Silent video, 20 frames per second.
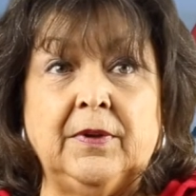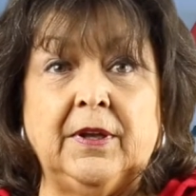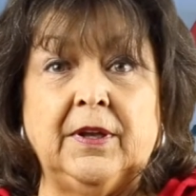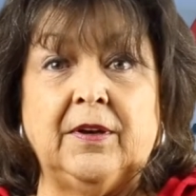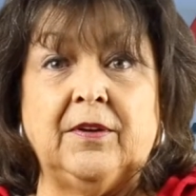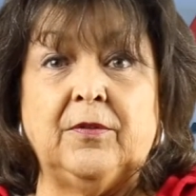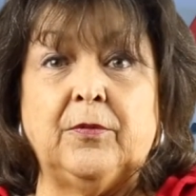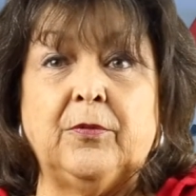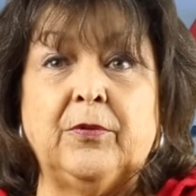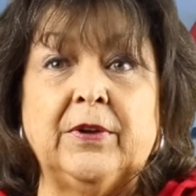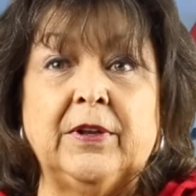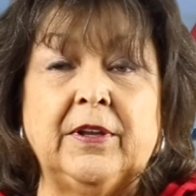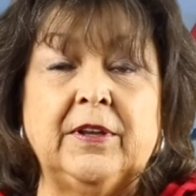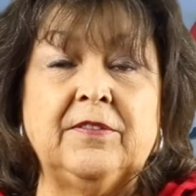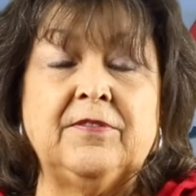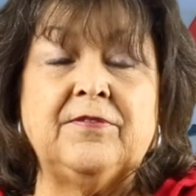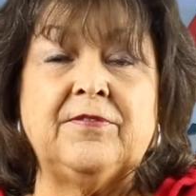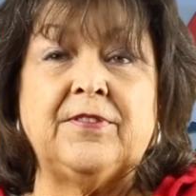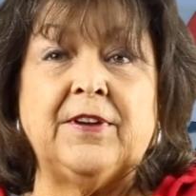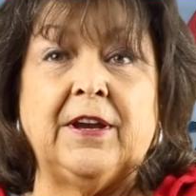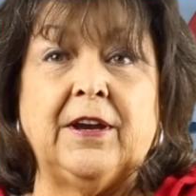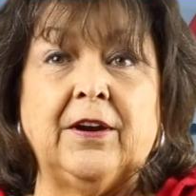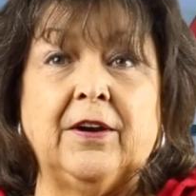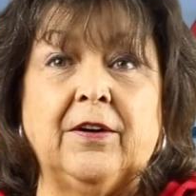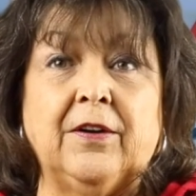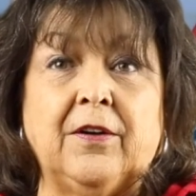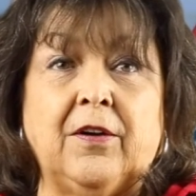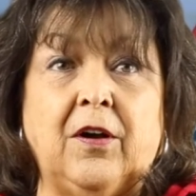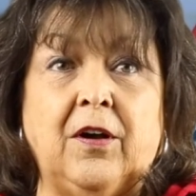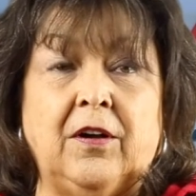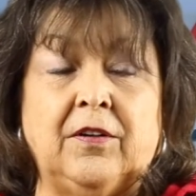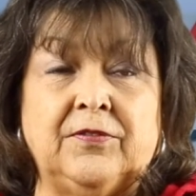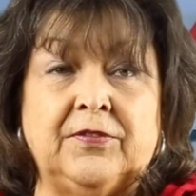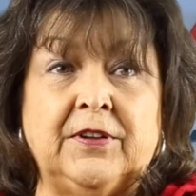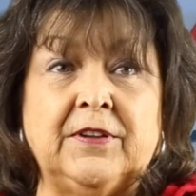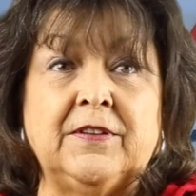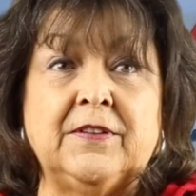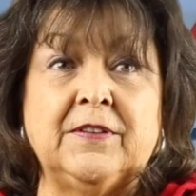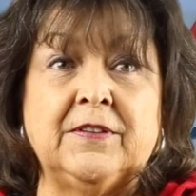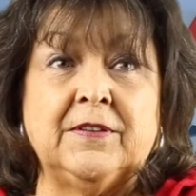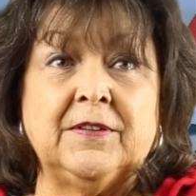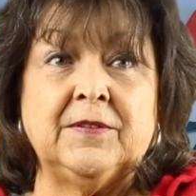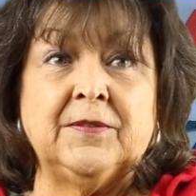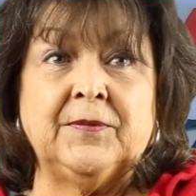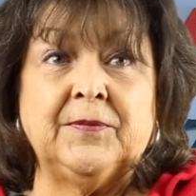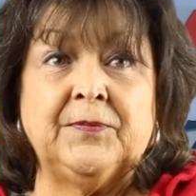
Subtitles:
in a really fair office.